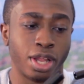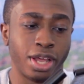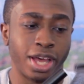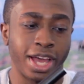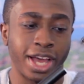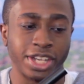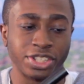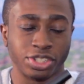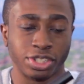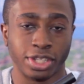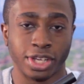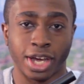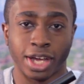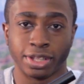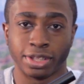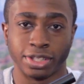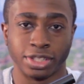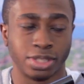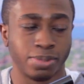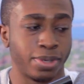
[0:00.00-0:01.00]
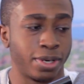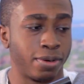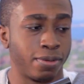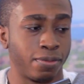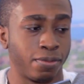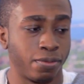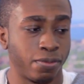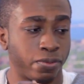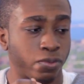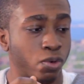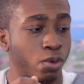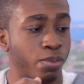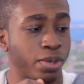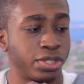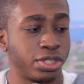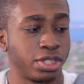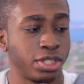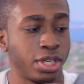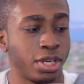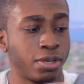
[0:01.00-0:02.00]
I actually got this about 4
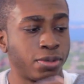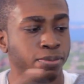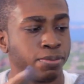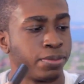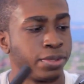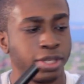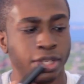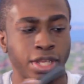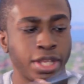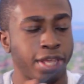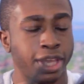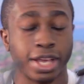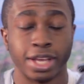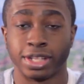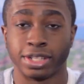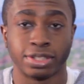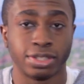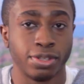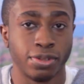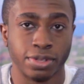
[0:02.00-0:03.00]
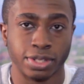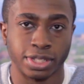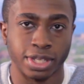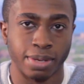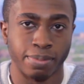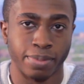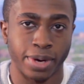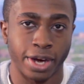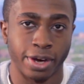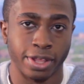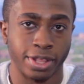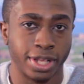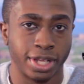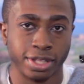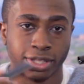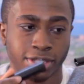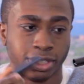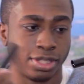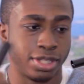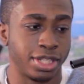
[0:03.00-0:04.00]
months ago, and it's still the same battery
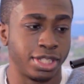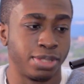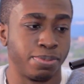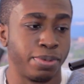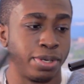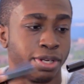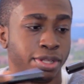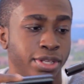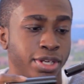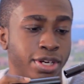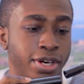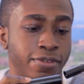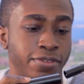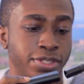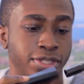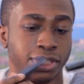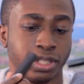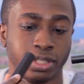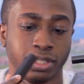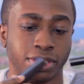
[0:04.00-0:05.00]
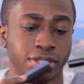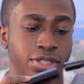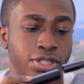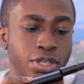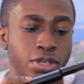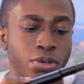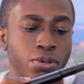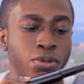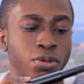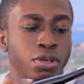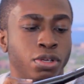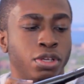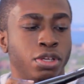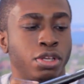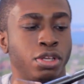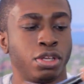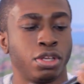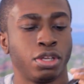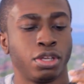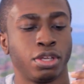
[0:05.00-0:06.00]
that's been in there ever since. So
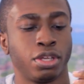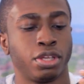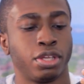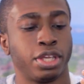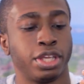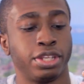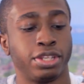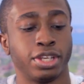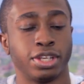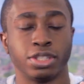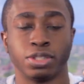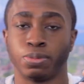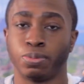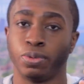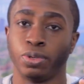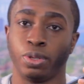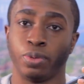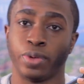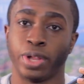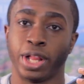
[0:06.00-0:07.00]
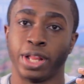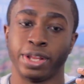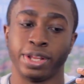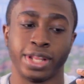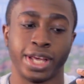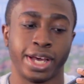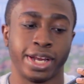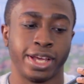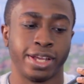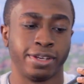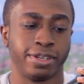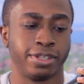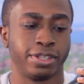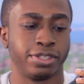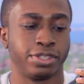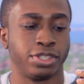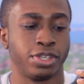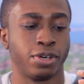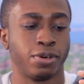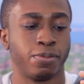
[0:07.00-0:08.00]
it does really well in that end.
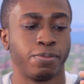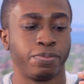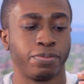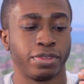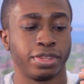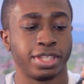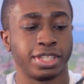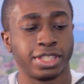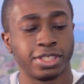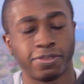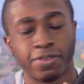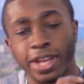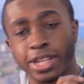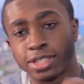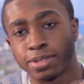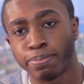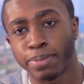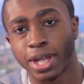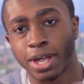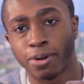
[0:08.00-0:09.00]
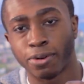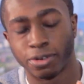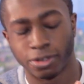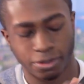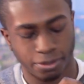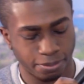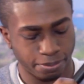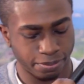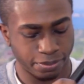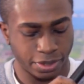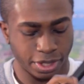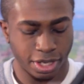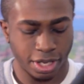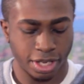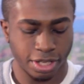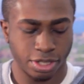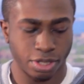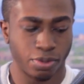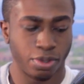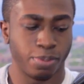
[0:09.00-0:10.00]
So this is phantom powered.
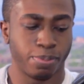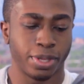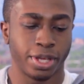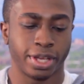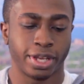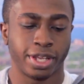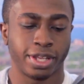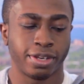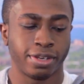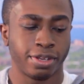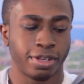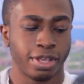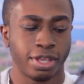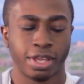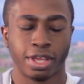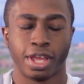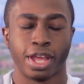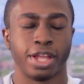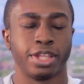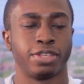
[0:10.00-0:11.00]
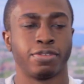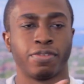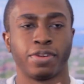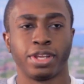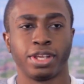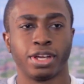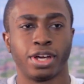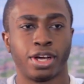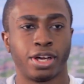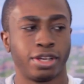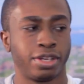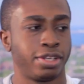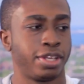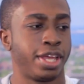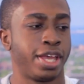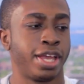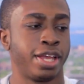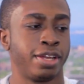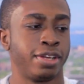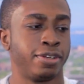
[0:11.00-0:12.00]
So when you plug it in, it's already on,
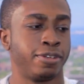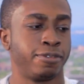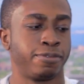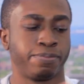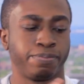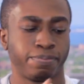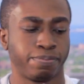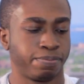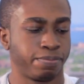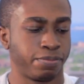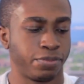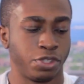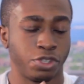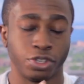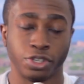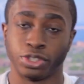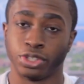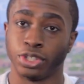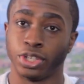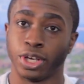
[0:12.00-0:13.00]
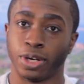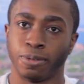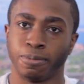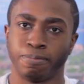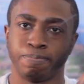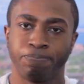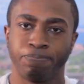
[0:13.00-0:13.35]
and you're good to go.